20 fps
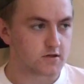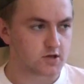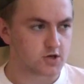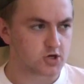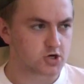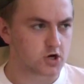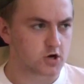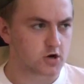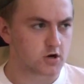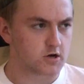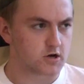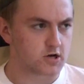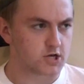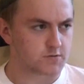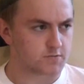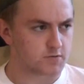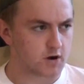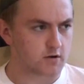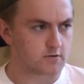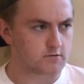this shirt
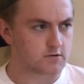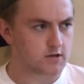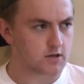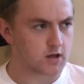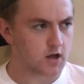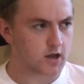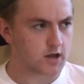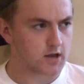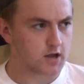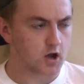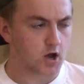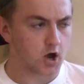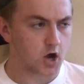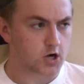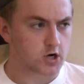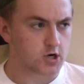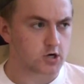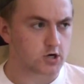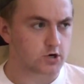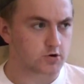is probably like
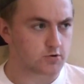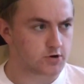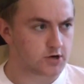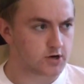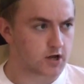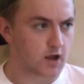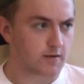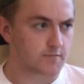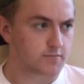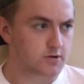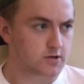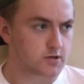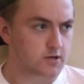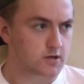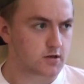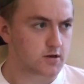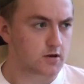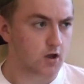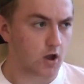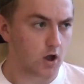129%,
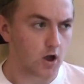100%